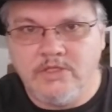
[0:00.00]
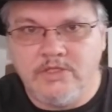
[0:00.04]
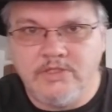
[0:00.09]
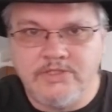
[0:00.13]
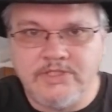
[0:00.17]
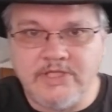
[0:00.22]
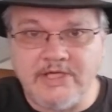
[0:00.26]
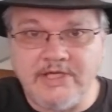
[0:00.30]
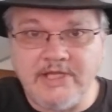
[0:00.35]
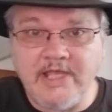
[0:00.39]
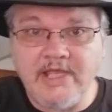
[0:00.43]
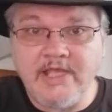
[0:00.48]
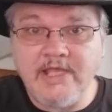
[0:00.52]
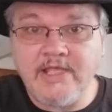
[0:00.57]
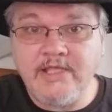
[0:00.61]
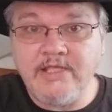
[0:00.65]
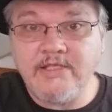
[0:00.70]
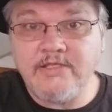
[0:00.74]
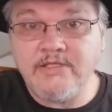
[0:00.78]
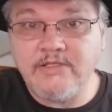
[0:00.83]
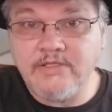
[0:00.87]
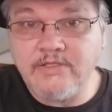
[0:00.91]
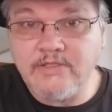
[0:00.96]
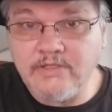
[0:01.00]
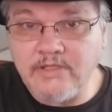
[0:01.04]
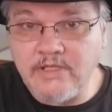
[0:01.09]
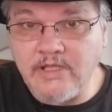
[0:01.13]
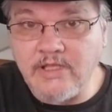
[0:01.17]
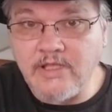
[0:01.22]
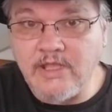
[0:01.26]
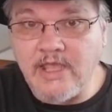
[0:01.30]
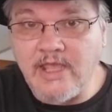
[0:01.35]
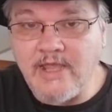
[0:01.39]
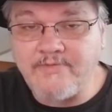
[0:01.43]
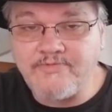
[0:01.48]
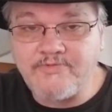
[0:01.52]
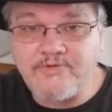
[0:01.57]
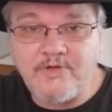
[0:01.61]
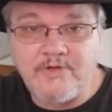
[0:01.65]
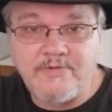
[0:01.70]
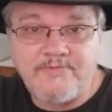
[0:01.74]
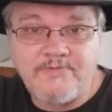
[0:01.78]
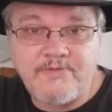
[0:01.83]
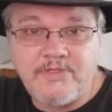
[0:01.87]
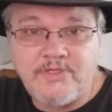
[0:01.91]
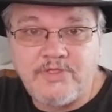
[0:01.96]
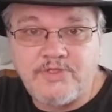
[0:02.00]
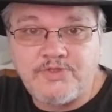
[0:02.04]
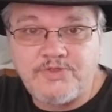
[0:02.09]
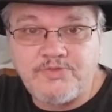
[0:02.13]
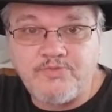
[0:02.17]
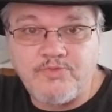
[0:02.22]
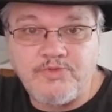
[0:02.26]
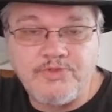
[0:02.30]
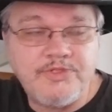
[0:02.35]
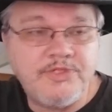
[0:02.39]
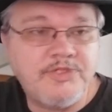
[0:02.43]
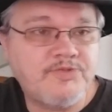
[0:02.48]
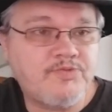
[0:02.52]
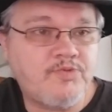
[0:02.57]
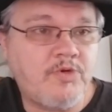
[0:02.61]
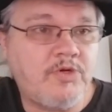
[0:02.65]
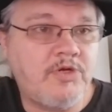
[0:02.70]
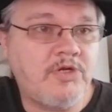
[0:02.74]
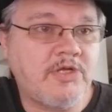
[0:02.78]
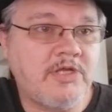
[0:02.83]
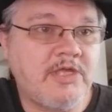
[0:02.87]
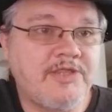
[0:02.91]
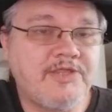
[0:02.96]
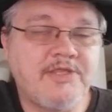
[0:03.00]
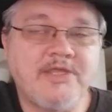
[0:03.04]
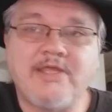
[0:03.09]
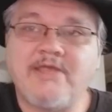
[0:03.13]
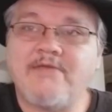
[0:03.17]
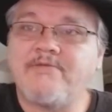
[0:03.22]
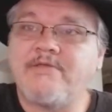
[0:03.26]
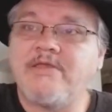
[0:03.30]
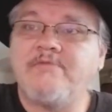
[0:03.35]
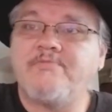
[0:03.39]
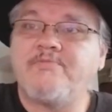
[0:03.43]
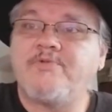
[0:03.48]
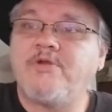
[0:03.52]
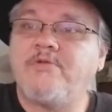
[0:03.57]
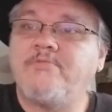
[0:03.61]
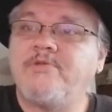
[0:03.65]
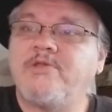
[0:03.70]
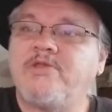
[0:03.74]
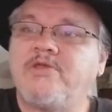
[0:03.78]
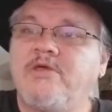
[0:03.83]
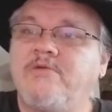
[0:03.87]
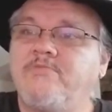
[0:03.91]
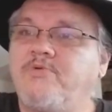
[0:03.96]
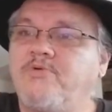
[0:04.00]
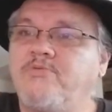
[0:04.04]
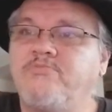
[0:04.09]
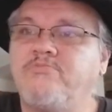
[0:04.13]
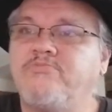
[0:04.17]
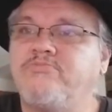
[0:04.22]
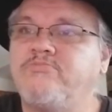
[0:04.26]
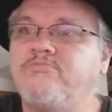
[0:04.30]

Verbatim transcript: Today, after I finish with this work, I think I've got probably a couple,